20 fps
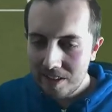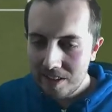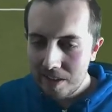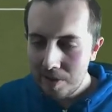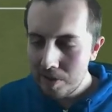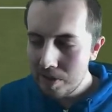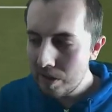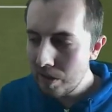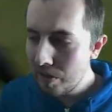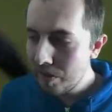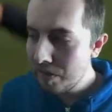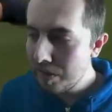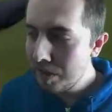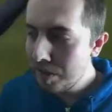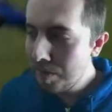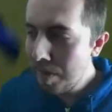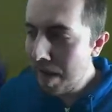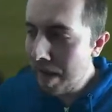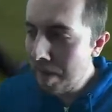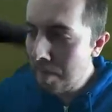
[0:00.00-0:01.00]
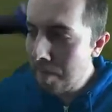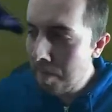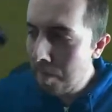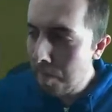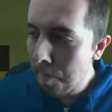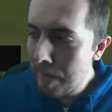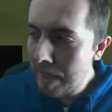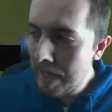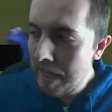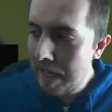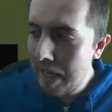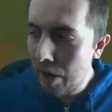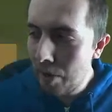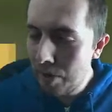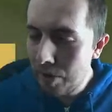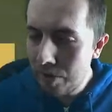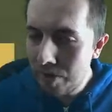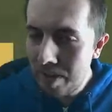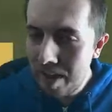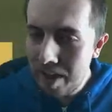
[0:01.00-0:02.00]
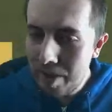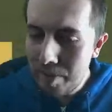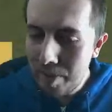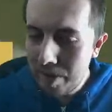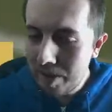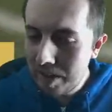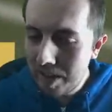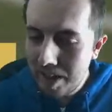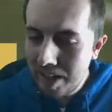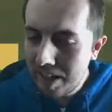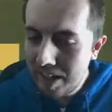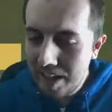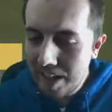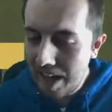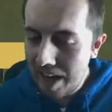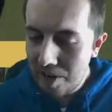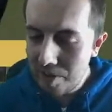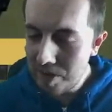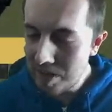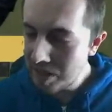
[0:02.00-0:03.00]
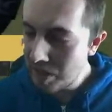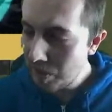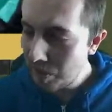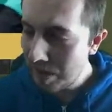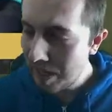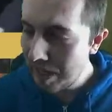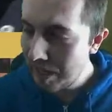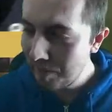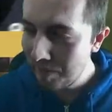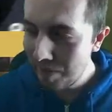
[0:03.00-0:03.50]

There was a lot of spam B going on there, but, like, how is goalkeeper?